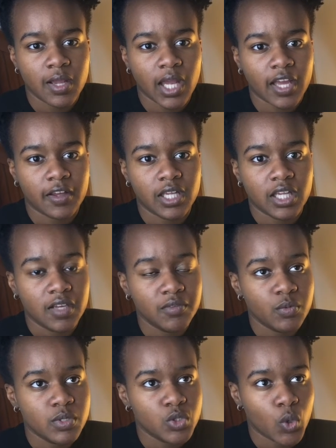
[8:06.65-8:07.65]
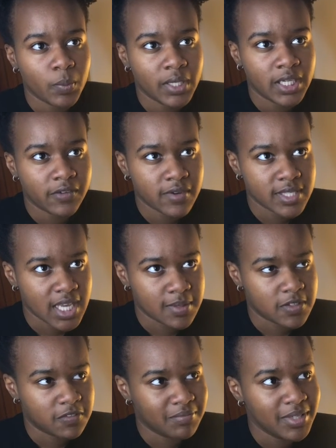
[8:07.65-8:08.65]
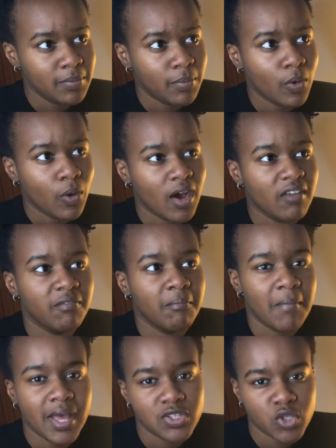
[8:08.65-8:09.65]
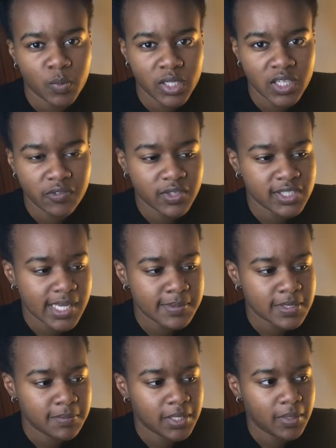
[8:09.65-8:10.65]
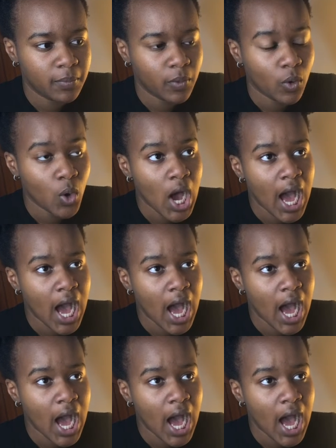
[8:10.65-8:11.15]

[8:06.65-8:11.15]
like lived with so many different types of people, I've met so many different types of people,